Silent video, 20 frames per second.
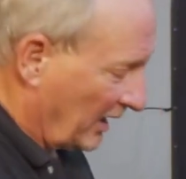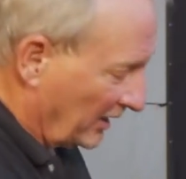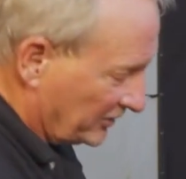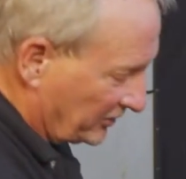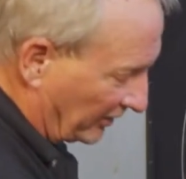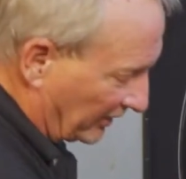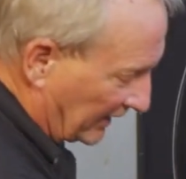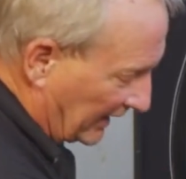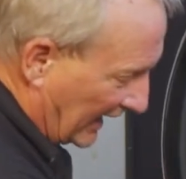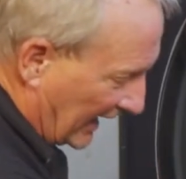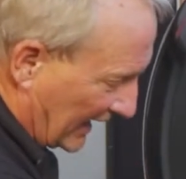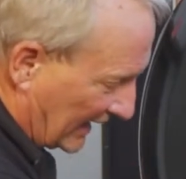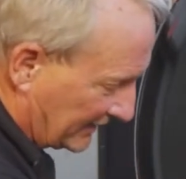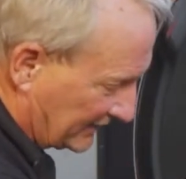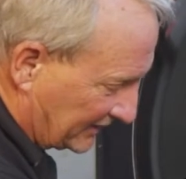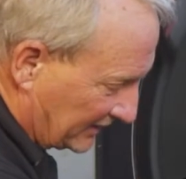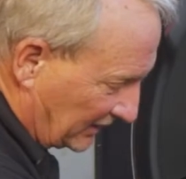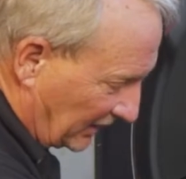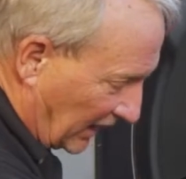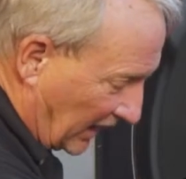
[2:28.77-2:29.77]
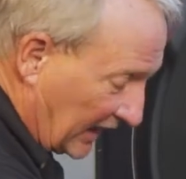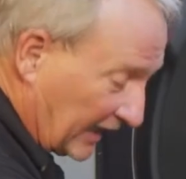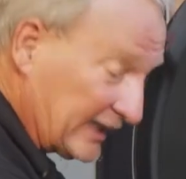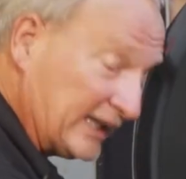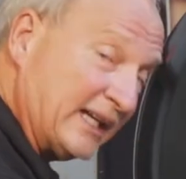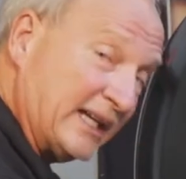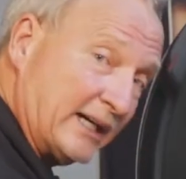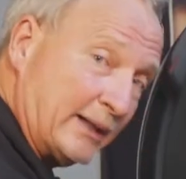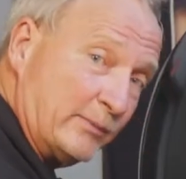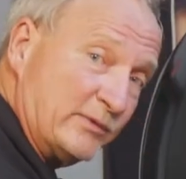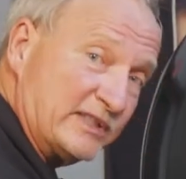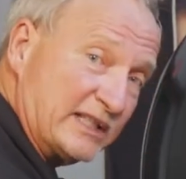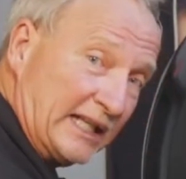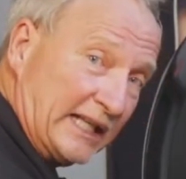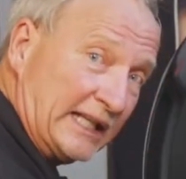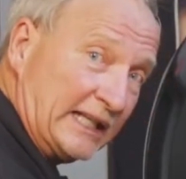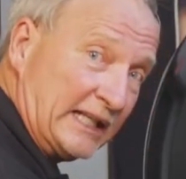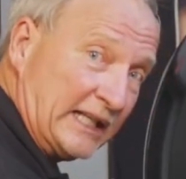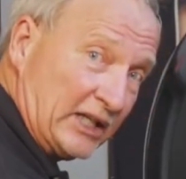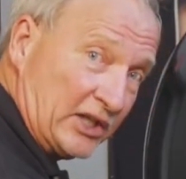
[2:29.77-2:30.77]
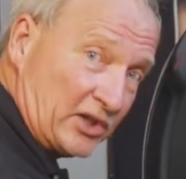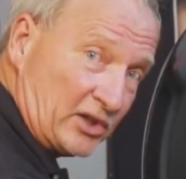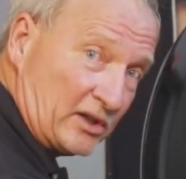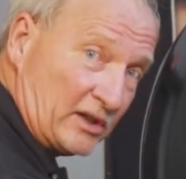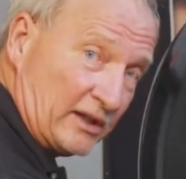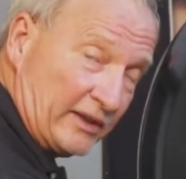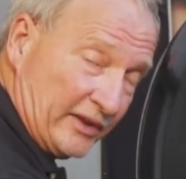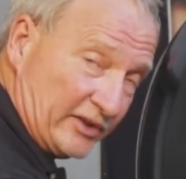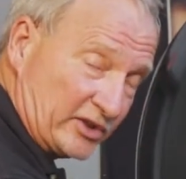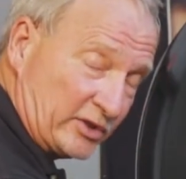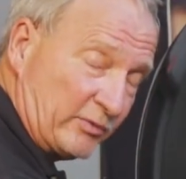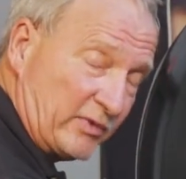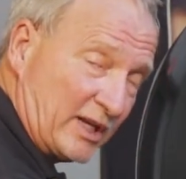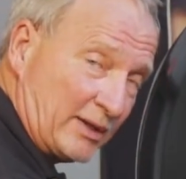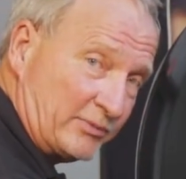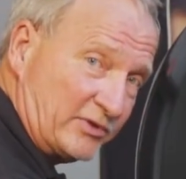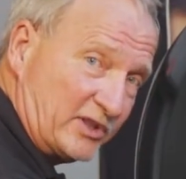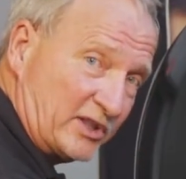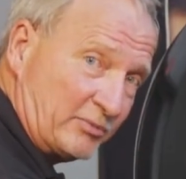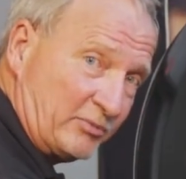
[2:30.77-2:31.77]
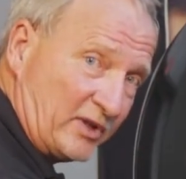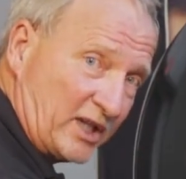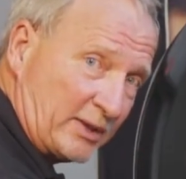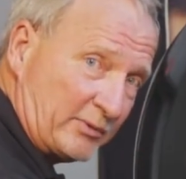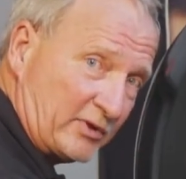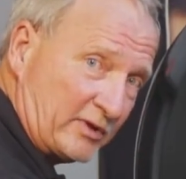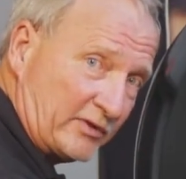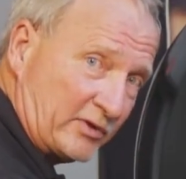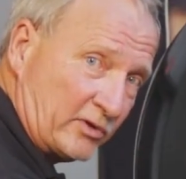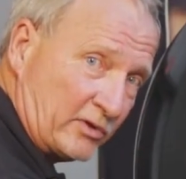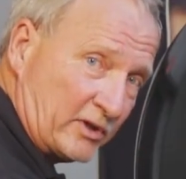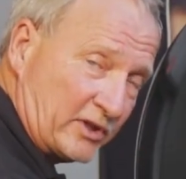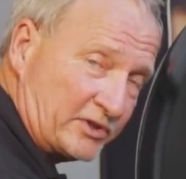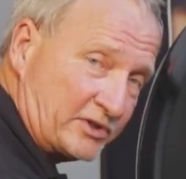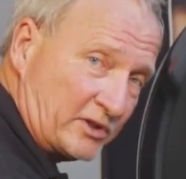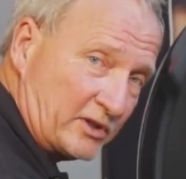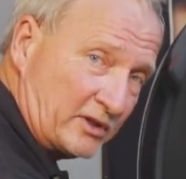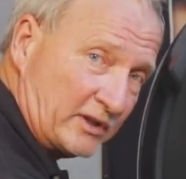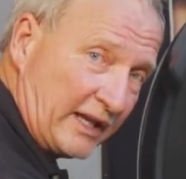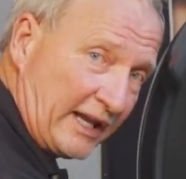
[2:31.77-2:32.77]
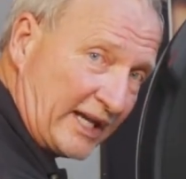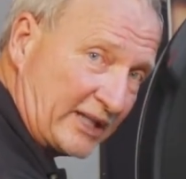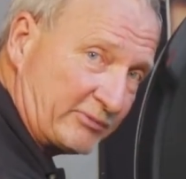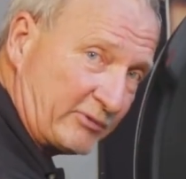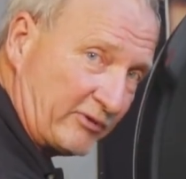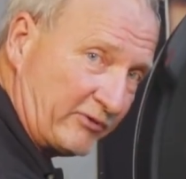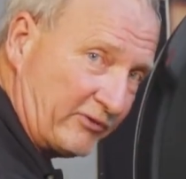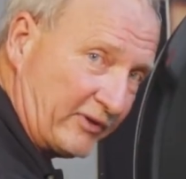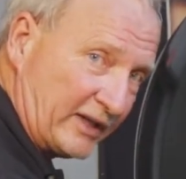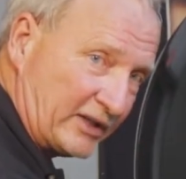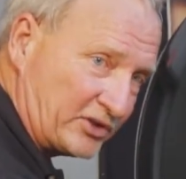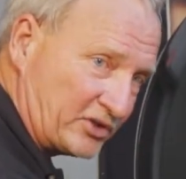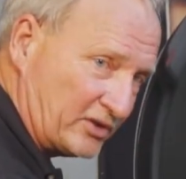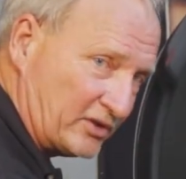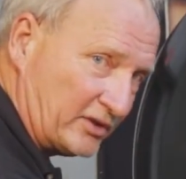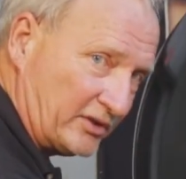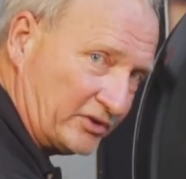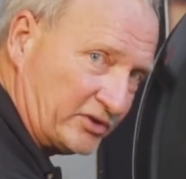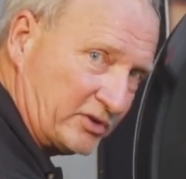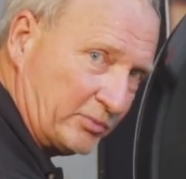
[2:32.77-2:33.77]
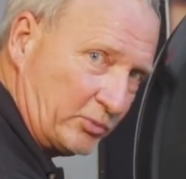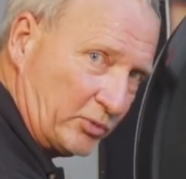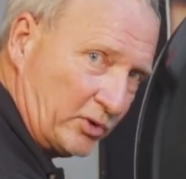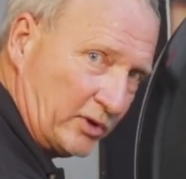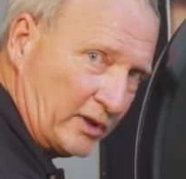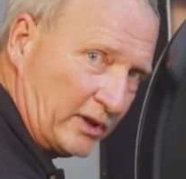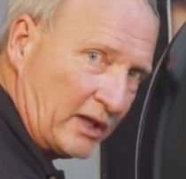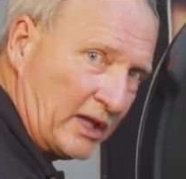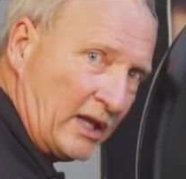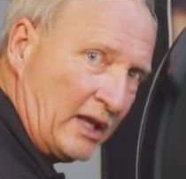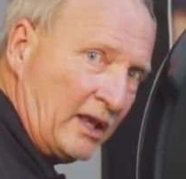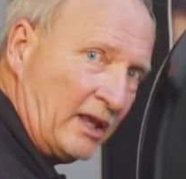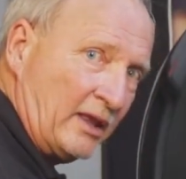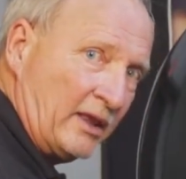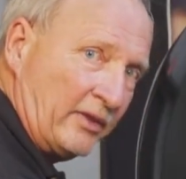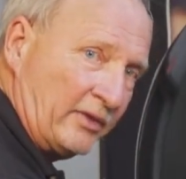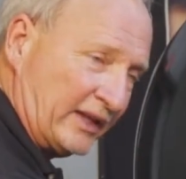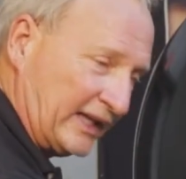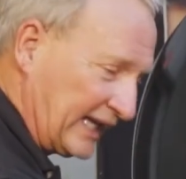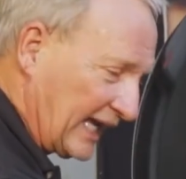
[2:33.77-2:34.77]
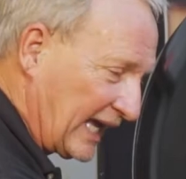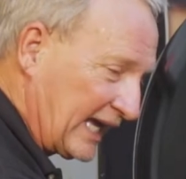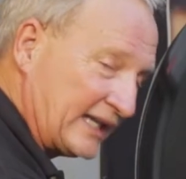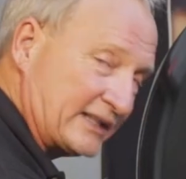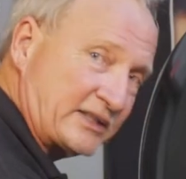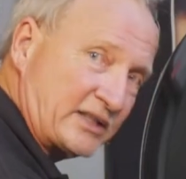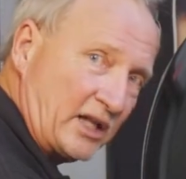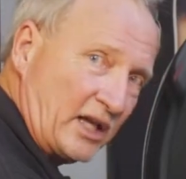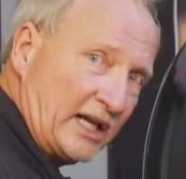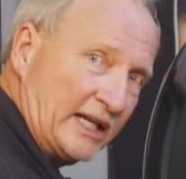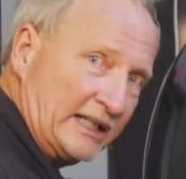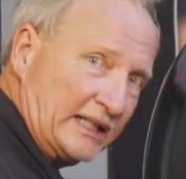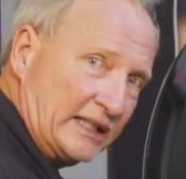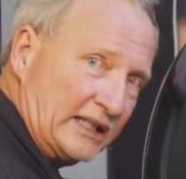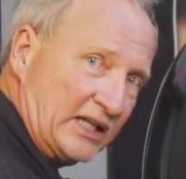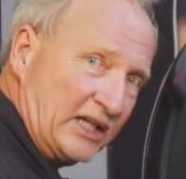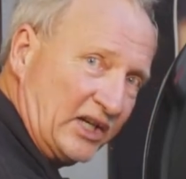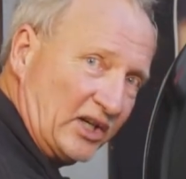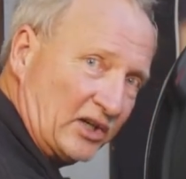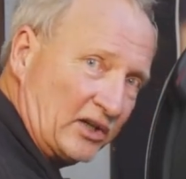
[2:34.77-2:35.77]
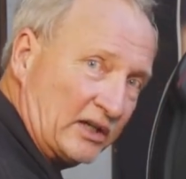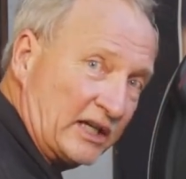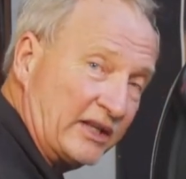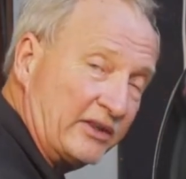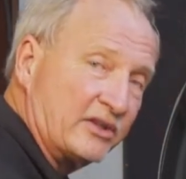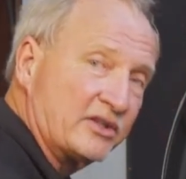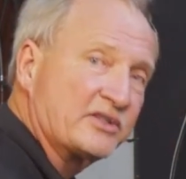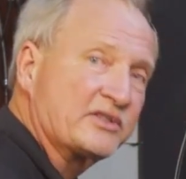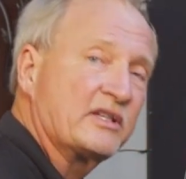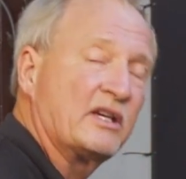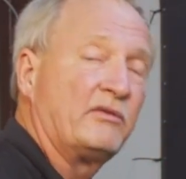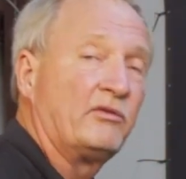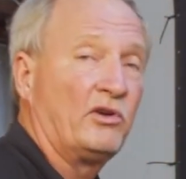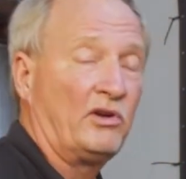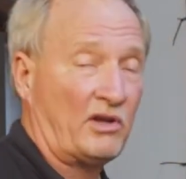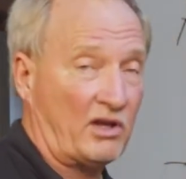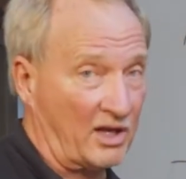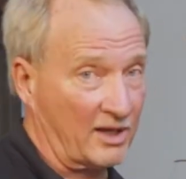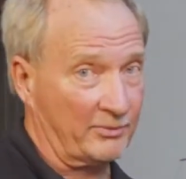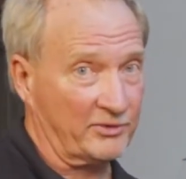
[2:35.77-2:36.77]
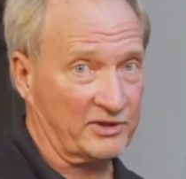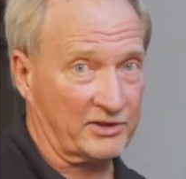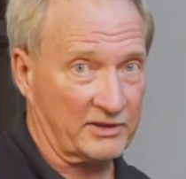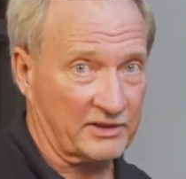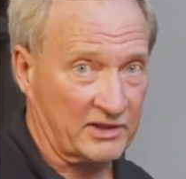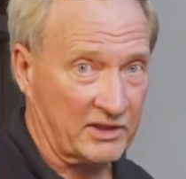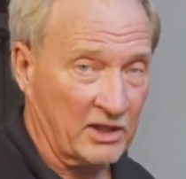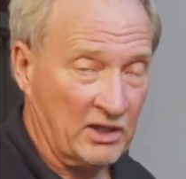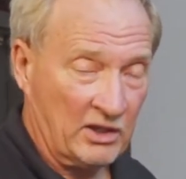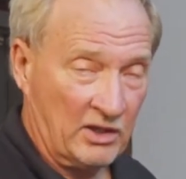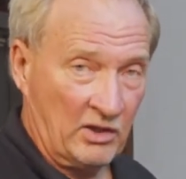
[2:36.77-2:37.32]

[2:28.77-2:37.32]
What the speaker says: So the gas line comes in here, and this will be up to your plumber, of course. You're a gas professional to put the gas line in here, and there's several options.